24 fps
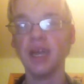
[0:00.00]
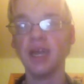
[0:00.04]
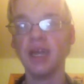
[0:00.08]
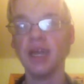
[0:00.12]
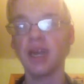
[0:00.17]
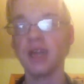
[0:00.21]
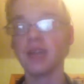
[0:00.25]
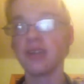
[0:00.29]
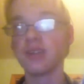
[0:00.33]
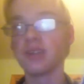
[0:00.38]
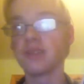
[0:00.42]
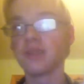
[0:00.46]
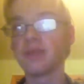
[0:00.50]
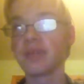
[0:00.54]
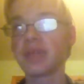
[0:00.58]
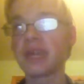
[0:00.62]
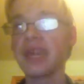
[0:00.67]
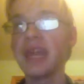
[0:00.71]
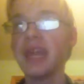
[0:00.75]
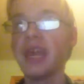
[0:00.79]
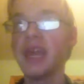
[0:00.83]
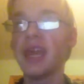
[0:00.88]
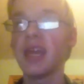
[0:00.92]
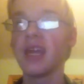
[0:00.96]
Now, there's a
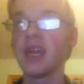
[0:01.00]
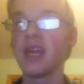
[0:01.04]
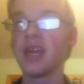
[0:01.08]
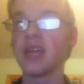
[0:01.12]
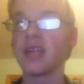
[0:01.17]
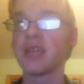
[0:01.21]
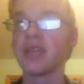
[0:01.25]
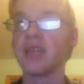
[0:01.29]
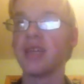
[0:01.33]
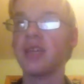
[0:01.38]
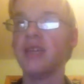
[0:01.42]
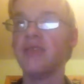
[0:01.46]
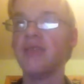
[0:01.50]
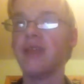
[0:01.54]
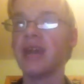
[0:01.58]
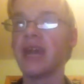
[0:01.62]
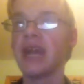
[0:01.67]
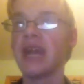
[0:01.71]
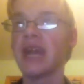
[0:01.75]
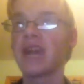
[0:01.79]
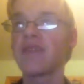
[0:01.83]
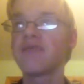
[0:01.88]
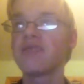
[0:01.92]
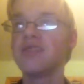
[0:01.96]
mechanic that you
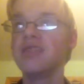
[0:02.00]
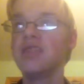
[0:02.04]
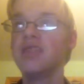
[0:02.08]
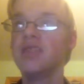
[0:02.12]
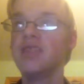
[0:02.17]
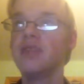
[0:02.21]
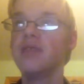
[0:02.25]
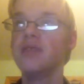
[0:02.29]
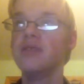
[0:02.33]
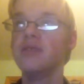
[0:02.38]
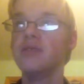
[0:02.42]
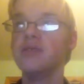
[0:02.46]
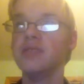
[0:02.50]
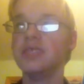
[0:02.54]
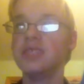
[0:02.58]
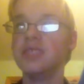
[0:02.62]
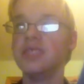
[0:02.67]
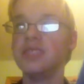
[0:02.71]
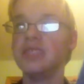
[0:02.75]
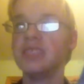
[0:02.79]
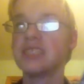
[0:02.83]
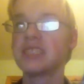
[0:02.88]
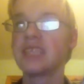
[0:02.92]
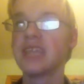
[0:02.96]
have to use
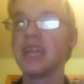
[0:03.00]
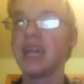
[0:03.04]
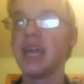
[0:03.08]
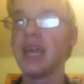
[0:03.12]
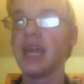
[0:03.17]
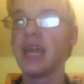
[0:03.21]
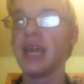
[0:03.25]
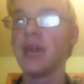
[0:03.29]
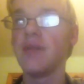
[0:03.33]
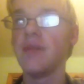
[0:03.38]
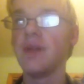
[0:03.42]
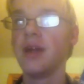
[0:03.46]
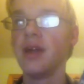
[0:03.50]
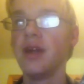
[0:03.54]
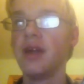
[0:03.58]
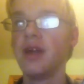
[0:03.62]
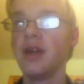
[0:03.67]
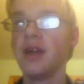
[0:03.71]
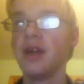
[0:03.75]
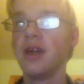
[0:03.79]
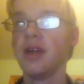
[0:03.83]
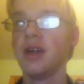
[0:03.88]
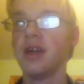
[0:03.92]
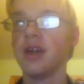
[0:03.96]
in this game
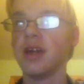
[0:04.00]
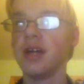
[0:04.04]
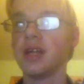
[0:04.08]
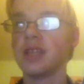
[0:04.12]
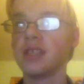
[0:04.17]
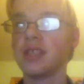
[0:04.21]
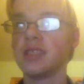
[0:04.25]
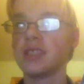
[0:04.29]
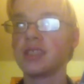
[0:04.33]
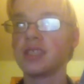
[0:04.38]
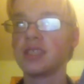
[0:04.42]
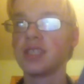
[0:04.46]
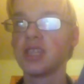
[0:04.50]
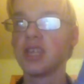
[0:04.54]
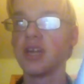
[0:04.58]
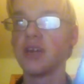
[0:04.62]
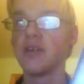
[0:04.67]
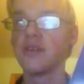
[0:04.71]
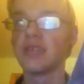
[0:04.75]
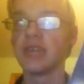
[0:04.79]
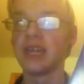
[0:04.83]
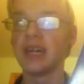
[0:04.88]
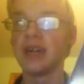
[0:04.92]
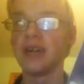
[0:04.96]
to
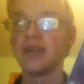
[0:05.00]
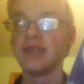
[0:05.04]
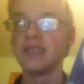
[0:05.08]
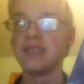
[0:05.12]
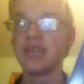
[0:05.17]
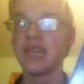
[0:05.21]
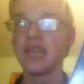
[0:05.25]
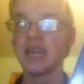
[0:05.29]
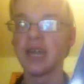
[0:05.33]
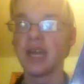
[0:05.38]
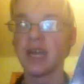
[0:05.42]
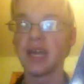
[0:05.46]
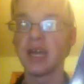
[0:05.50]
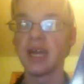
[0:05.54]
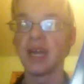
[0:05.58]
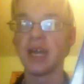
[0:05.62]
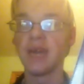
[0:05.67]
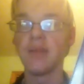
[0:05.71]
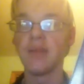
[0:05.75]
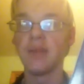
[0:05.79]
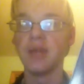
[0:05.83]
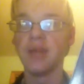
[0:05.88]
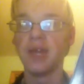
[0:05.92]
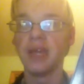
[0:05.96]
slow down
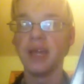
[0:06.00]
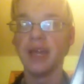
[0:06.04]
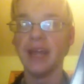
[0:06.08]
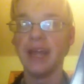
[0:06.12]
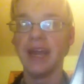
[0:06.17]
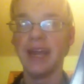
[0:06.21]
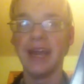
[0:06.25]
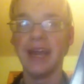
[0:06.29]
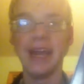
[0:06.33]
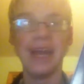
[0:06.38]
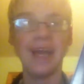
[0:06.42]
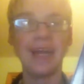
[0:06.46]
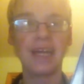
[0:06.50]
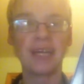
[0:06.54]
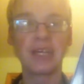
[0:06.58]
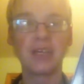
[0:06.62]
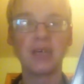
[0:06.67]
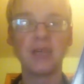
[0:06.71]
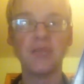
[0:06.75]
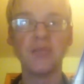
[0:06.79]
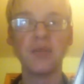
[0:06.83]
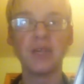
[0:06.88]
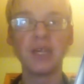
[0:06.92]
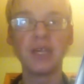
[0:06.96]
time and
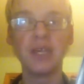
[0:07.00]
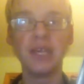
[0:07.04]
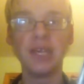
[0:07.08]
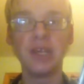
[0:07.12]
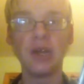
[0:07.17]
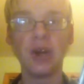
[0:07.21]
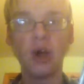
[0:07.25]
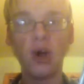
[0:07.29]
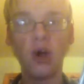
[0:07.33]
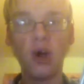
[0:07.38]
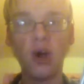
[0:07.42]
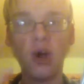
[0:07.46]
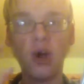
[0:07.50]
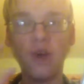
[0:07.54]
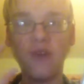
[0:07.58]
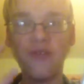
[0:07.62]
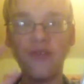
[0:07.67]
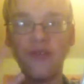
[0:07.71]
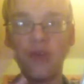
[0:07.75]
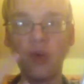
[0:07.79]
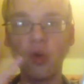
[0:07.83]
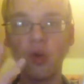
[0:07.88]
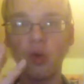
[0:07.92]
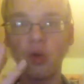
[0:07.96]
complete all
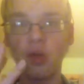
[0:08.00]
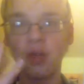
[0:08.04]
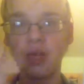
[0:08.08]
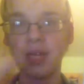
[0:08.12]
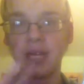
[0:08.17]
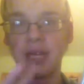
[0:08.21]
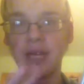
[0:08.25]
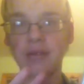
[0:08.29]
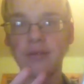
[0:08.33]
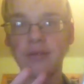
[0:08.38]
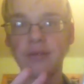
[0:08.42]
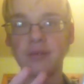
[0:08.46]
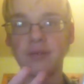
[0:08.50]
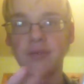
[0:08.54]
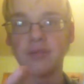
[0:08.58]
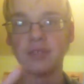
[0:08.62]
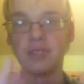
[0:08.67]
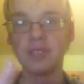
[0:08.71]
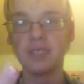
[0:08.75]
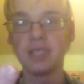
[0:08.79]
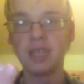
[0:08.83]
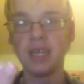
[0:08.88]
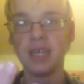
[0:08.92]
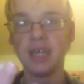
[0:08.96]
4
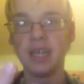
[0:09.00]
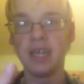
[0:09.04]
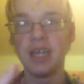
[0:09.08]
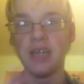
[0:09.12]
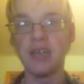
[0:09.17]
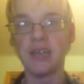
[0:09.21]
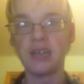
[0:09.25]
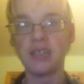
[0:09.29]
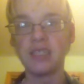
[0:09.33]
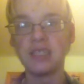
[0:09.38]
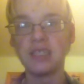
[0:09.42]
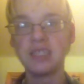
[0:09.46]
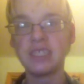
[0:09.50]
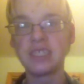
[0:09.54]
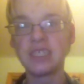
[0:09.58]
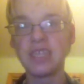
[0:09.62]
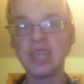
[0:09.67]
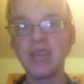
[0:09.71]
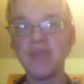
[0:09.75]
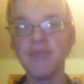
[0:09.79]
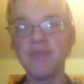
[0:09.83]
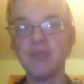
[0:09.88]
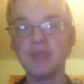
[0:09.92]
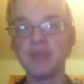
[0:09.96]
levels, and you can
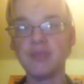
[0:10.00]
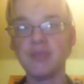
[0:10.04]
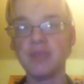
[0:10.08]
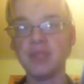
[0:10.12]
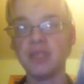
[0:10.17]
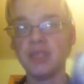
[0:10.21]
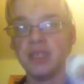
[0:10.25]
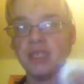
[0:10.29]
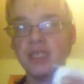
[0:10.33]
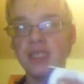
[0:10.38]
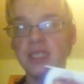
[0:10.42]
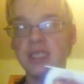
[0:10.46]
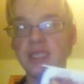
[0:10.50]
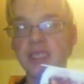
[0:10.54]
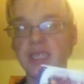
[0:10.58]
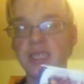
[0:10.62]
save between these